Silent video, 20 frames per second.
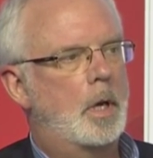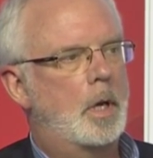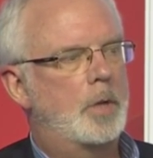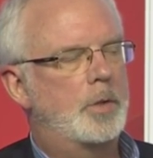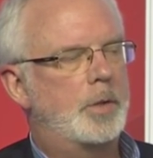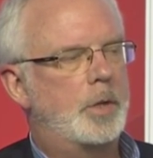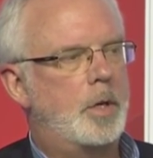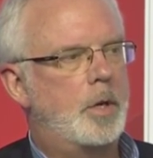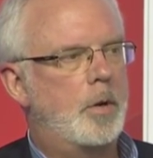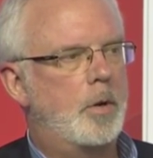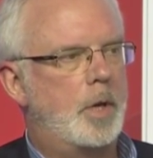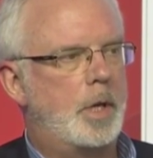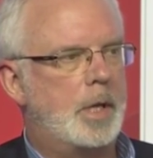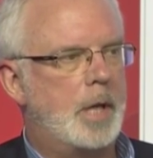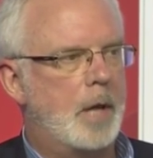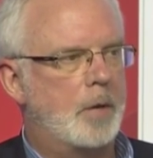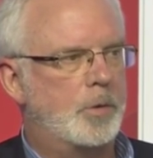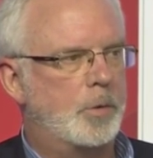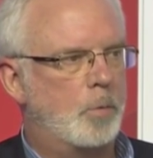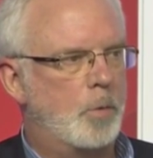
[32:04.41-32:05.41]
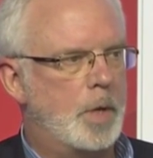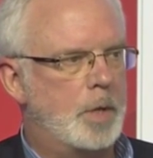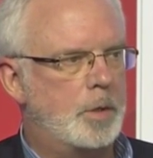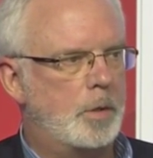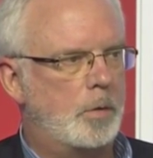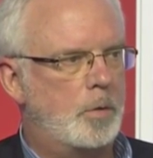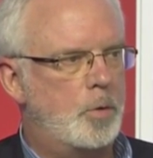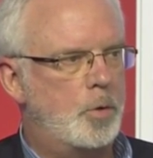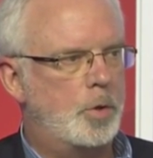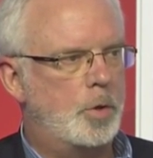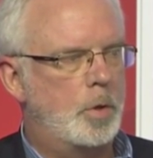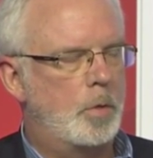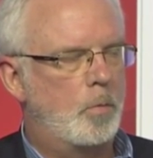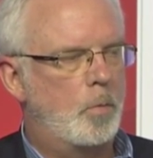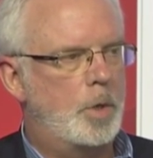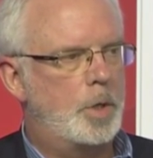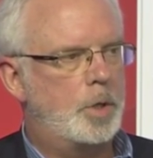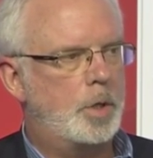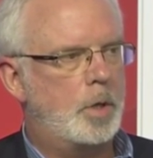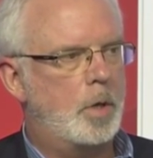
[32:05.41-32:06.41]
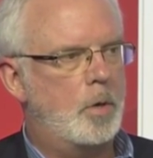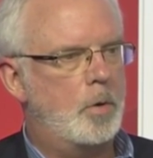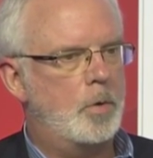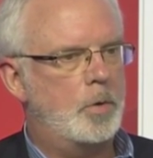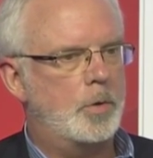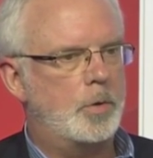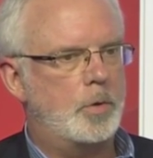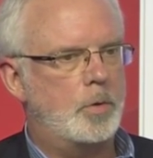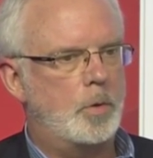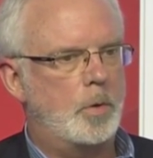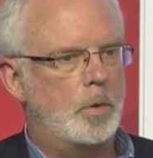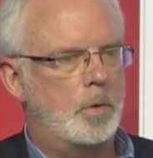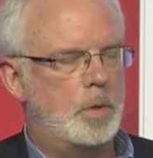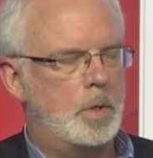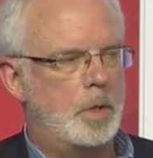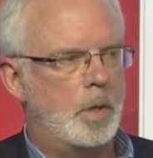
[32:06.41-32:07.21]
Security Council resolution, which goes to